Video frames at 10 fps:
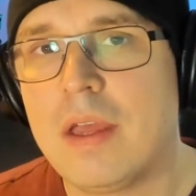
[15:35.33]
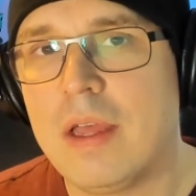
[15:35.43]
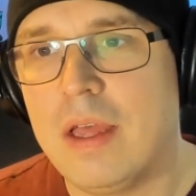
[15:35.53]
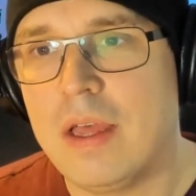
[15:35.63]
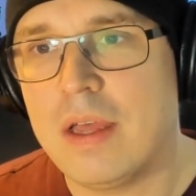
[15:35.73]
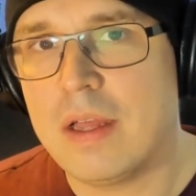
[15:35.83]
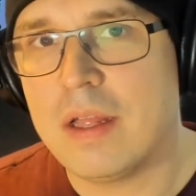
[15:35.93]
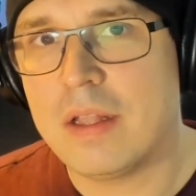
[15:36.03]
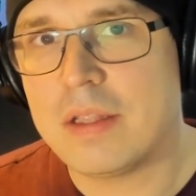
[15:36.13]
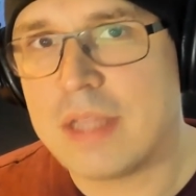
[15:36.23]

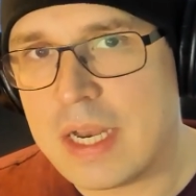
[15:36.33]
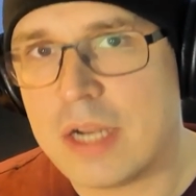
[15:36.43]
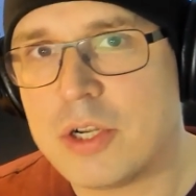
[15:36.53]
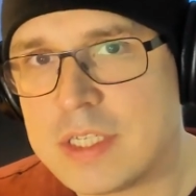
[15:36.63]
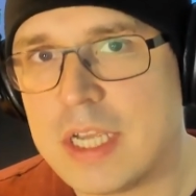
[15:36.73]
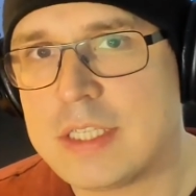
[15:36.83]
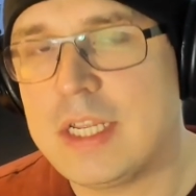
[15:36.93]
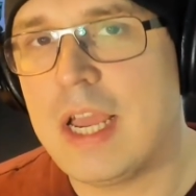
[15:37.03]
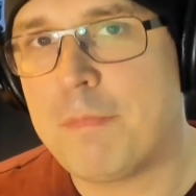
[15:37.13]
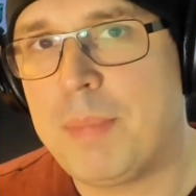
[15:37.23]
960
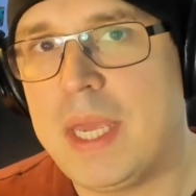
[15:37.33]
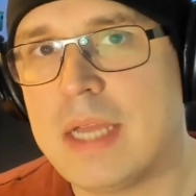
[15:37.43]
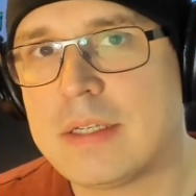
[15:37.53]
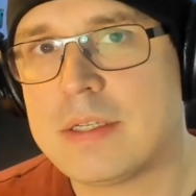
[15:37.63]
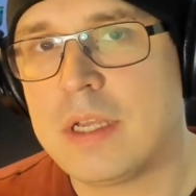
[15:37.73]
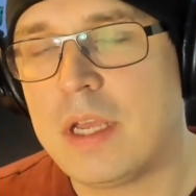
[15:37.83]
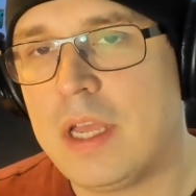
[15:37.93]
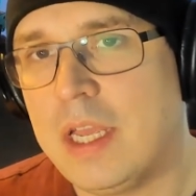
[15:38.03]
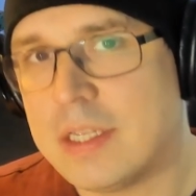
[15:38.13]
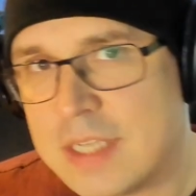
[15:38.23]
FPS
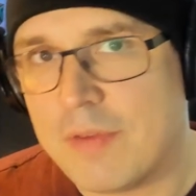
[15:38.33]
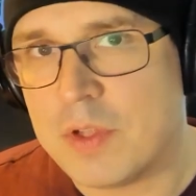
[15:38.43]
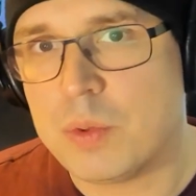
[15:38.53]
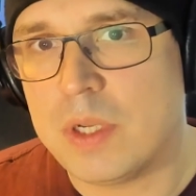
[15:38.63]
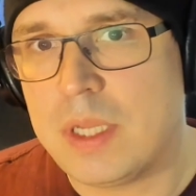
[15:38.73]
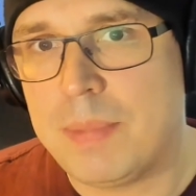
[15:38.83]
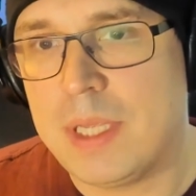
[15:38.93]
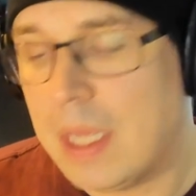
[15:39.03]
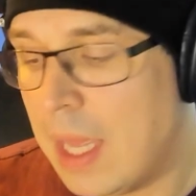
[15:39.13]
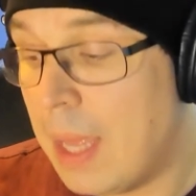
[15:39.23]
in
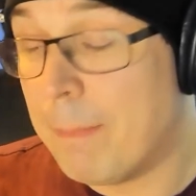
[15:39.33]
720p.